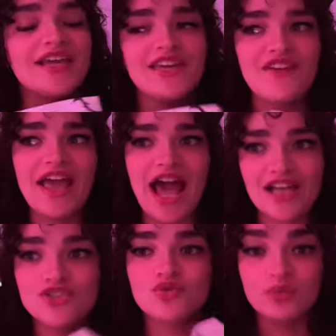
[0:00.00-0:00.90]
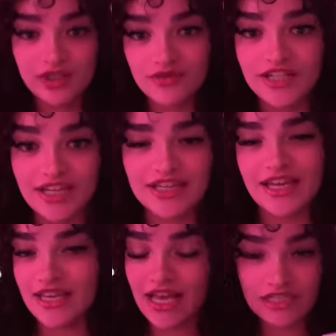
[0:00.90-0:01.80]
If I had to reread it,
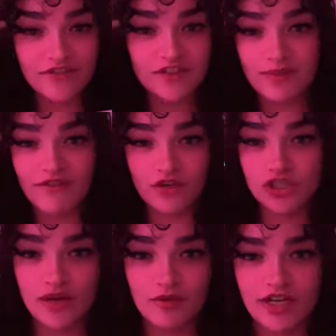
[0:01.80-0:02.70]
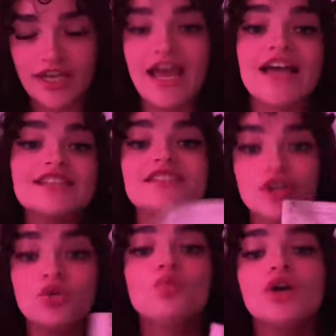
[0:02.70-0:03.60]
like as if it's my first time reading it, I
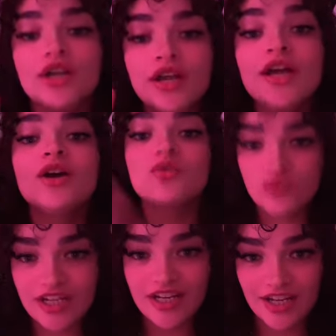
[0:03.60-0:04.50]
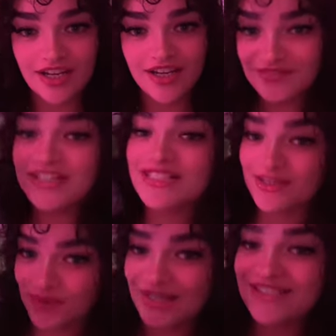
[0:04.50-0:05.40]
still would read it because
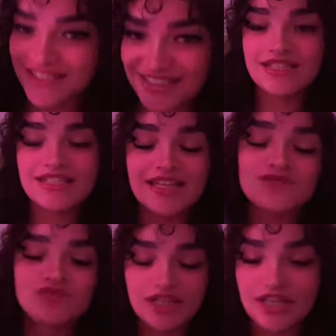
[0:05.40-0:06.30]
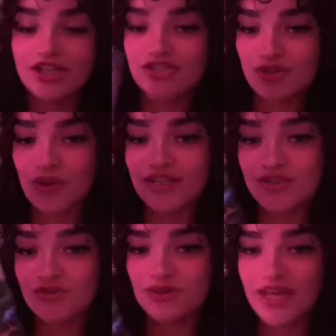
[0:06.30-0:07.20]
it was good. It's really a good story.
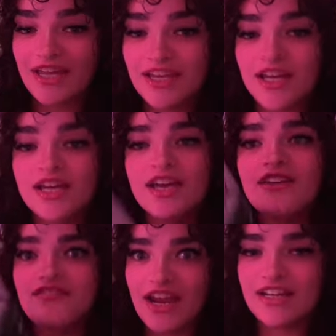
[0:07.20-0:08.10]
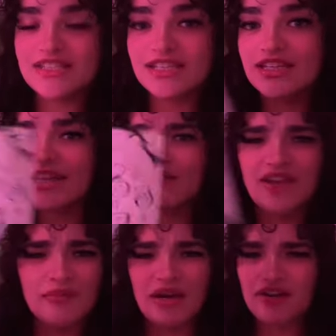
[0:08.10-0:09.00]
So if you like fantasy, like
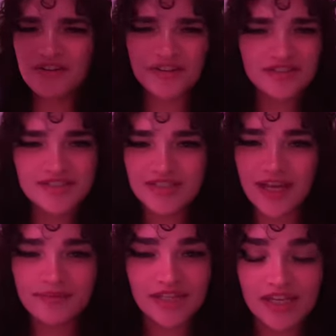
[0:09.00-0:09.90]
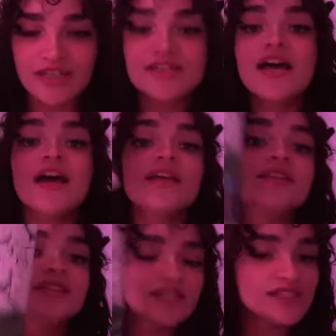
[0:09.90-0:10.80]
vampire type things,
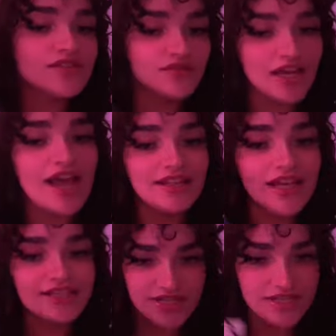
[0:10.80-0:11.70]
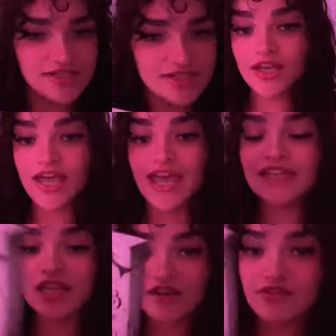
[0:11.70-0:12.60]
this is I liked this and
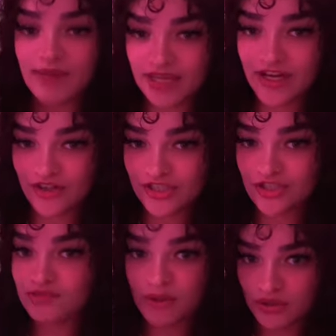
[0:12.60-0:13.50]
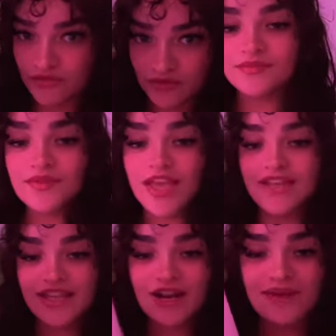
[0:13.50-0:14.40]
love the main characters, both of them.
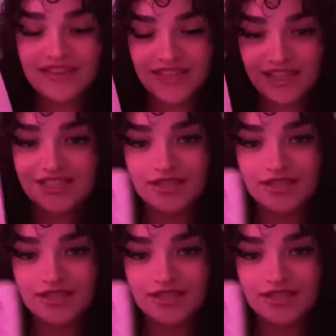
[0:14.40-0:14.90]
And then I read this,